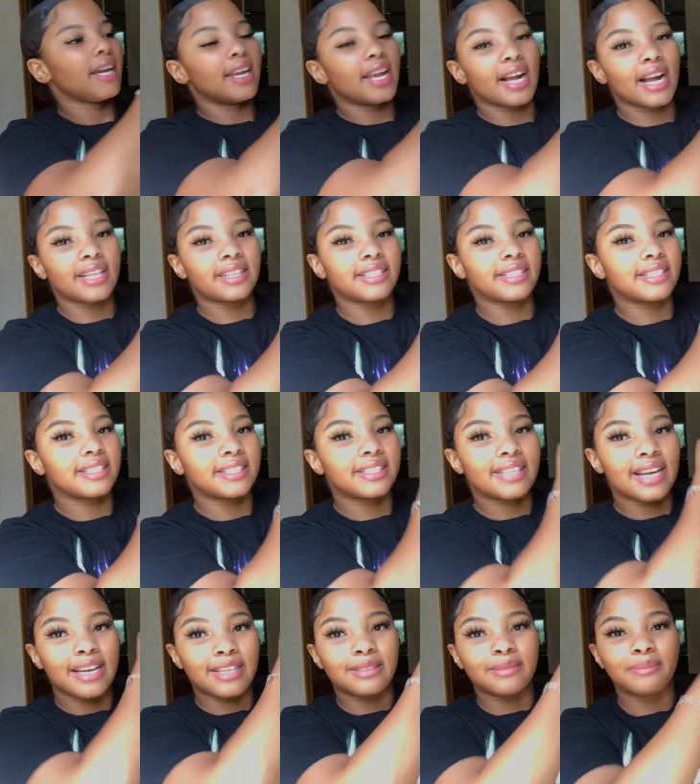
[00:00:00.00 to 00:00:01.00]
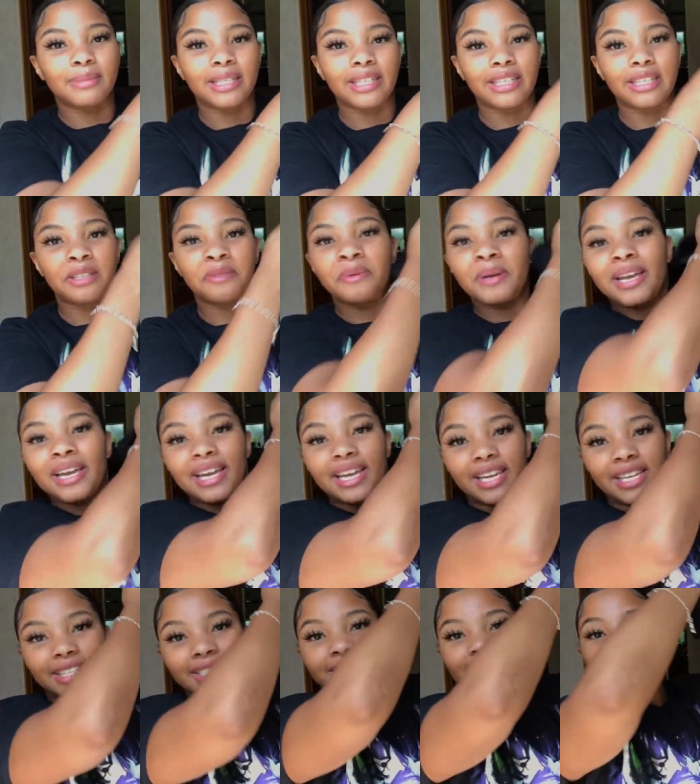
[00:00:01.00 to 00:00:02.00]
and I got this in a size medium.
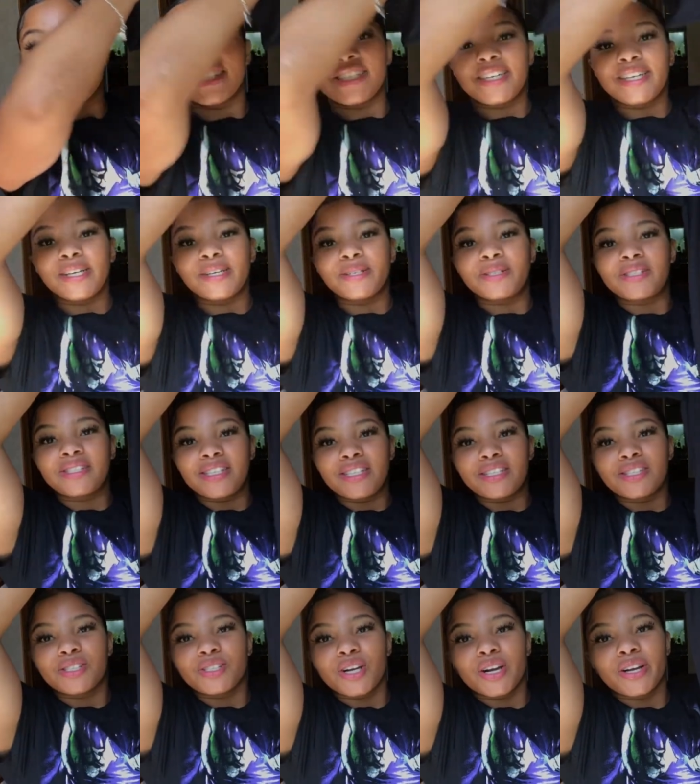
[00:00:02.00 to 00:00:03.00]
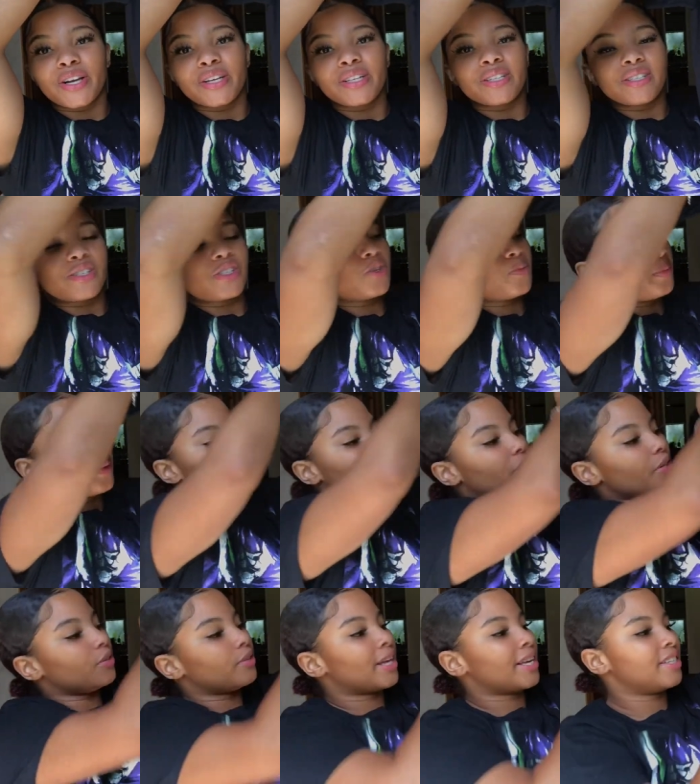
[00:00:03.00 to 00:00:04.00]
It is this TLC shirt. It's super
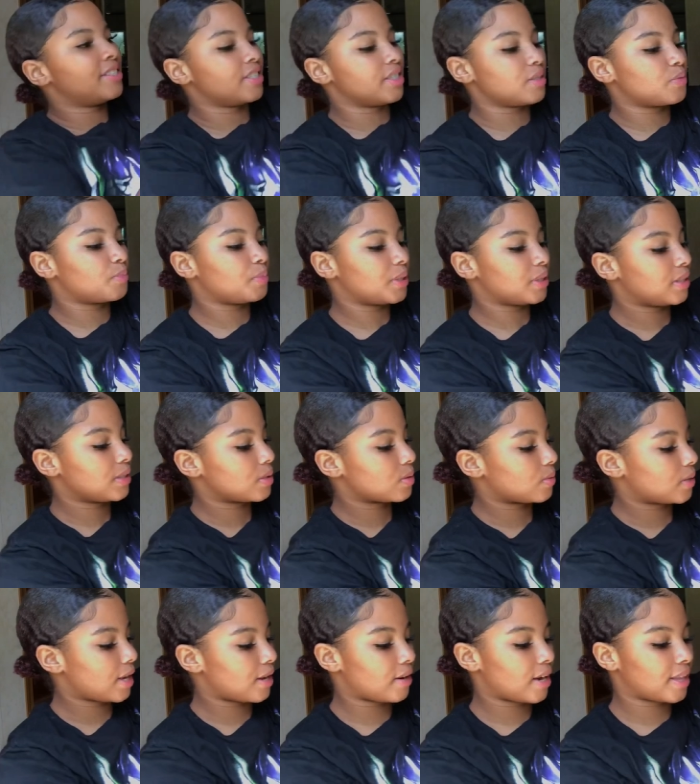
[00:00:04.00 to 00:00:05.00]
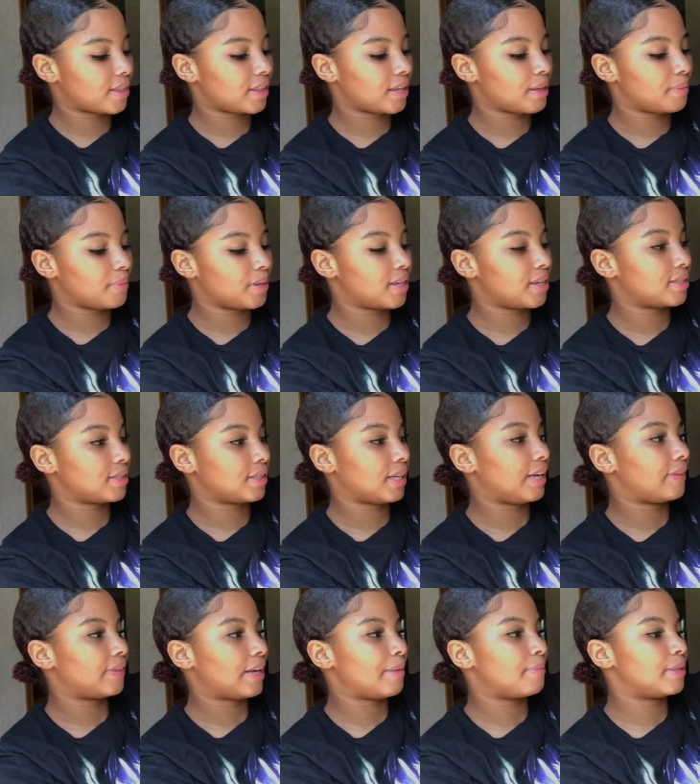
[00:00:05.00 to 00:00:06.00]
cute. They just put this one out, I think, because I
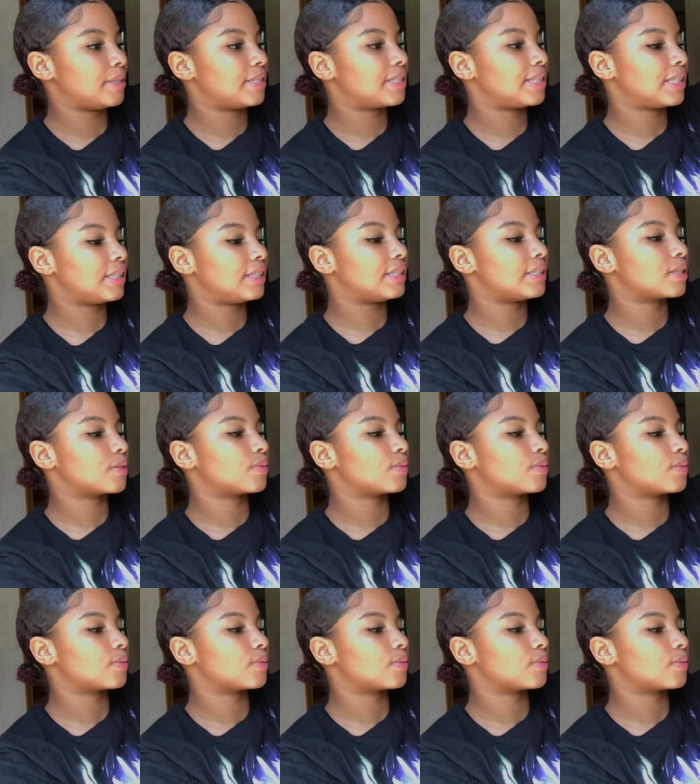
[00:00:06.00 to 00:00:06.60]
have not been seeing this